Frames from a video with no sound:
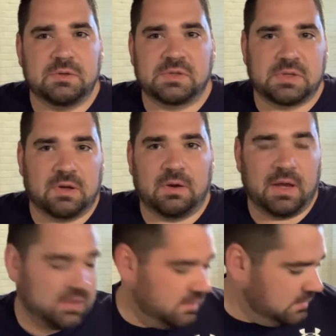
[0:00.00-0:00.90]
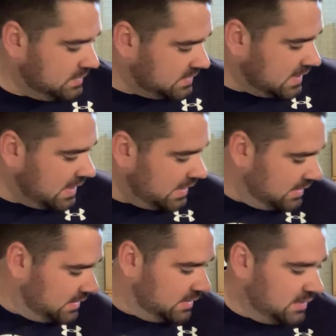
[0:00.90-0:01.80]
So I use
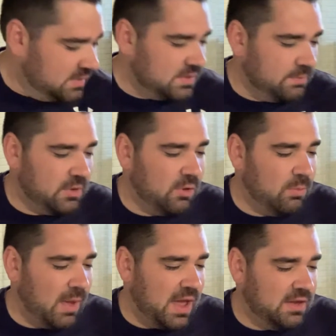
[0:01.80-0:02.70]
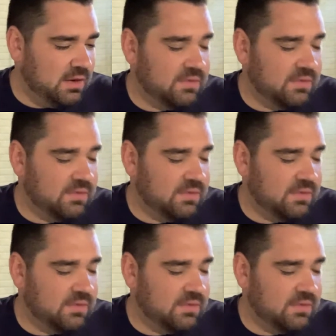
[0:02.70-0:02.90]
some Gold Bond